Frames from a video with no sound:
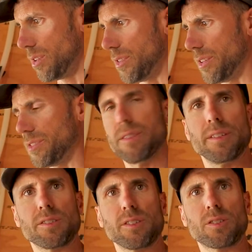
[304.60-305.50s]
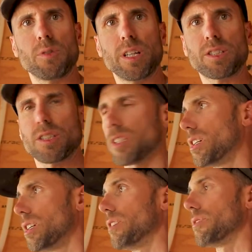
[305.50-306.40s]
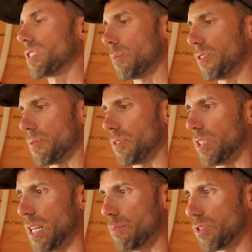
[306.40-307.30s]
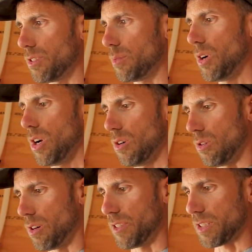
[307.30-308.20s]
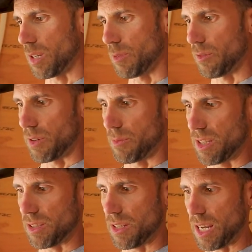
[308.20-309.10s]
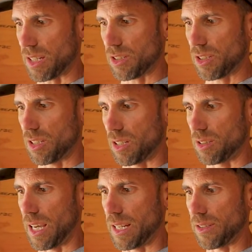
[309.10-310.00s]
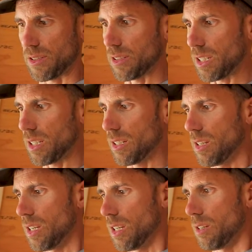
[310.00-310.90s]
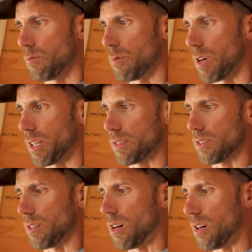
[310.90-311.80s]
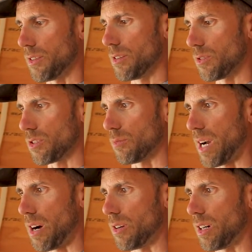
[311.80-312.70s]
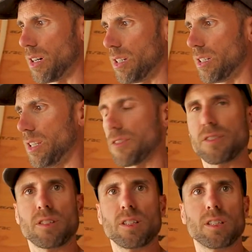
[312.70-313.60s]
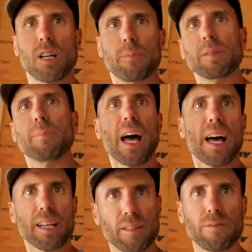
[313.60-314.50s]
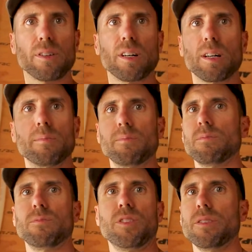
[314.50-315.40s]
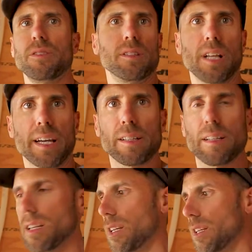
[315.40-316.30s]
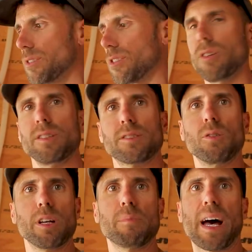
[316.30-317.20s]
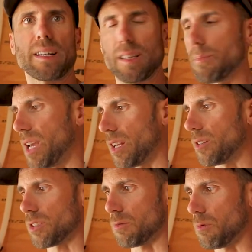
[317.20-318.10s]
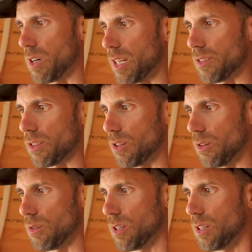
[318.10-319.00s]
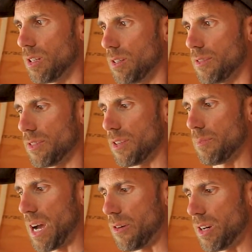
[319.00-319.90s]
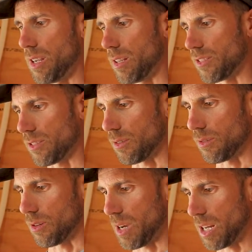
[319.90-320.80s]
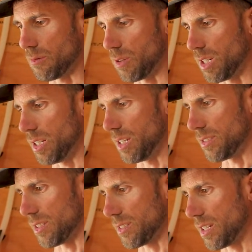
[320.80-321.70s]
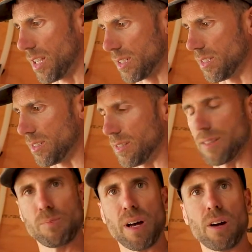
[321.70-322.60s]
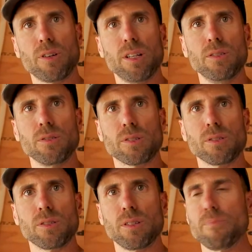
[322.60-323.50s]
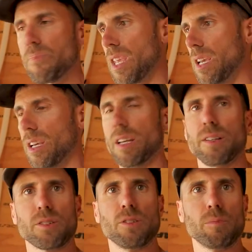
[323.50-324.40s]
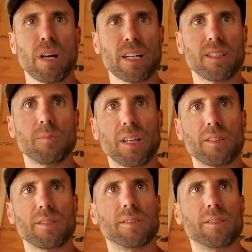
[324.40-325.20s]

that is the switch, if it's coming from the light bulb, or if it's coming from this next light circuit, we want it to, all the neutral power is coming back from the light. So it's going back to the panel. So we want it to go to the power in. So no matter what it is, it's connected to this power in neutral and it's going back to the panel.